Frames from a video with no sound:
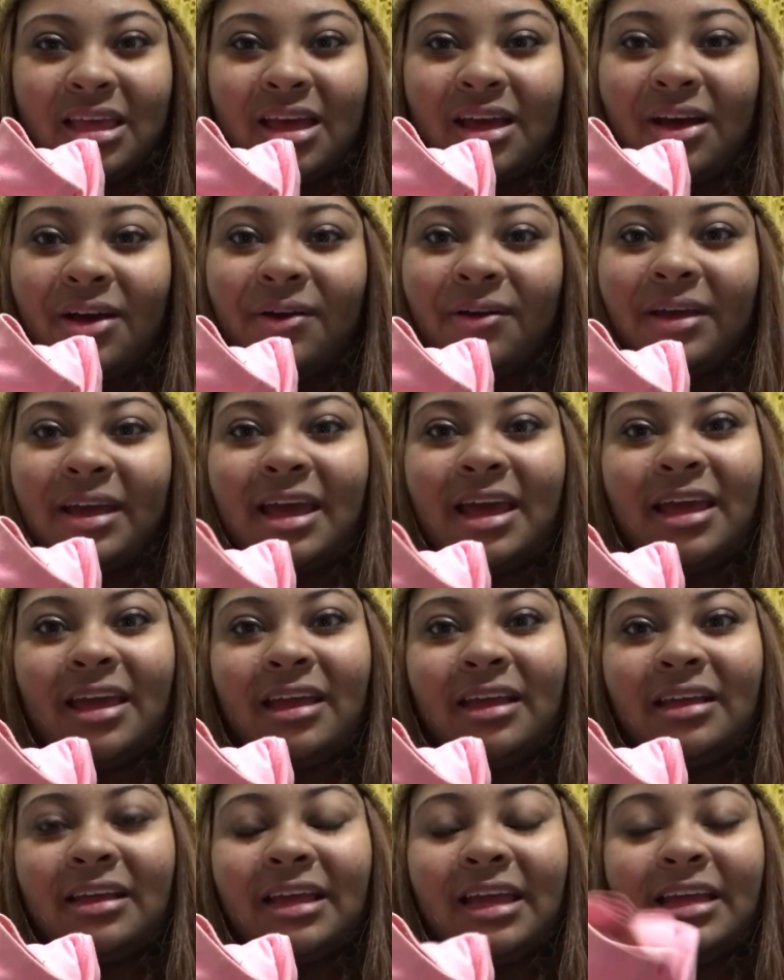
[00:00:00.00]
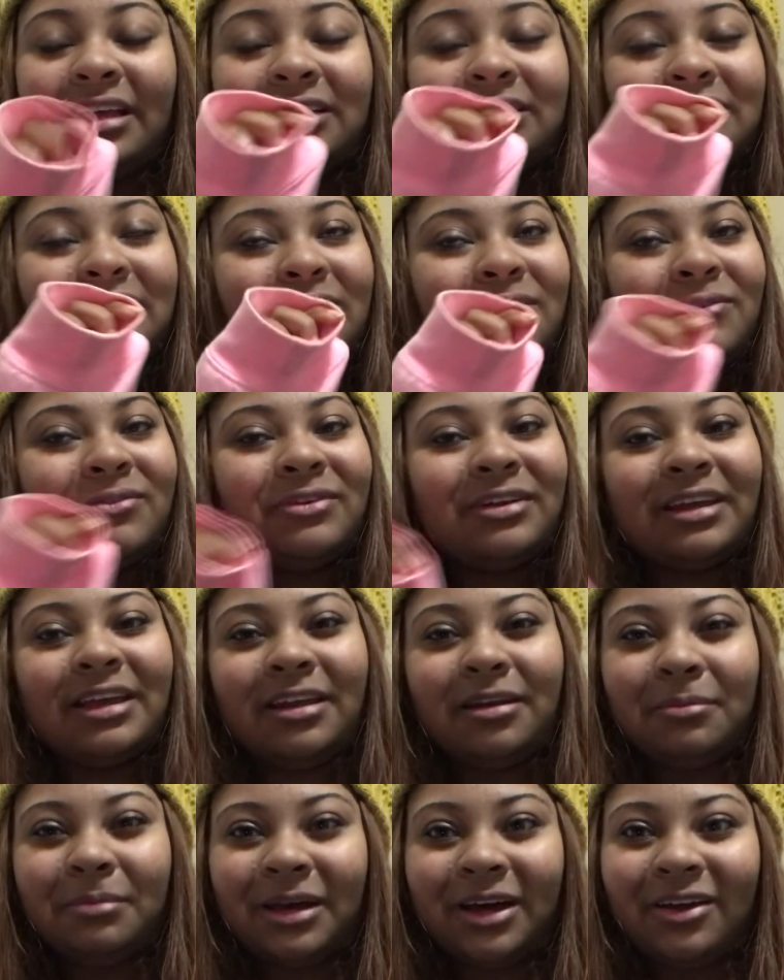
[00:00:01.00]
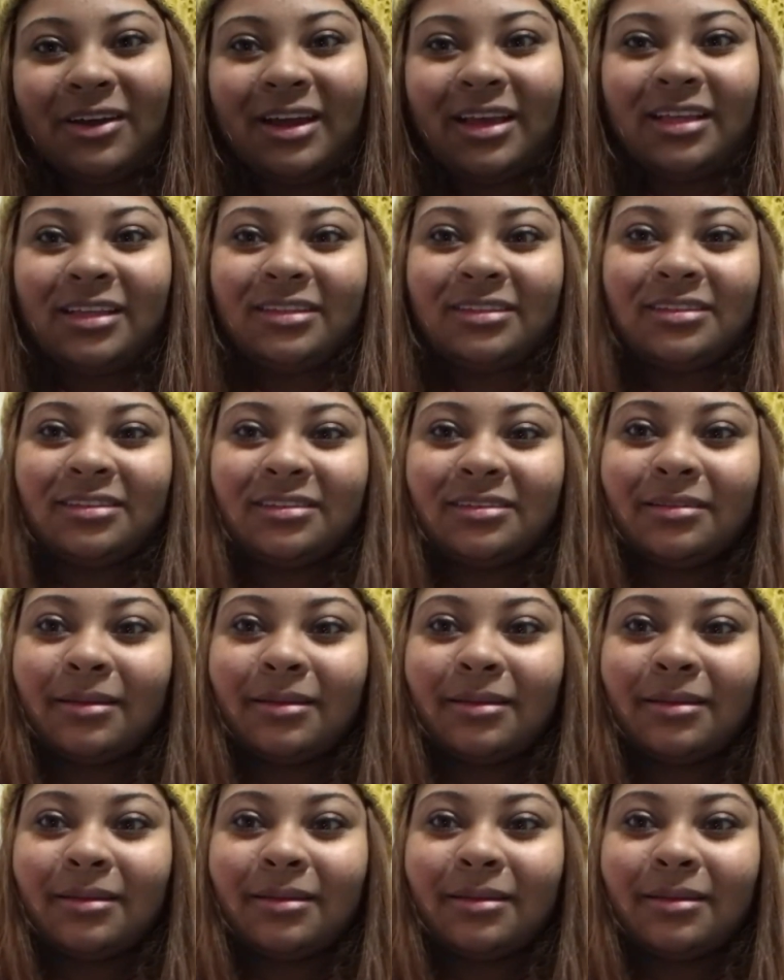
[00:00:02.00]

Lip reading: okay? And don't forget about us.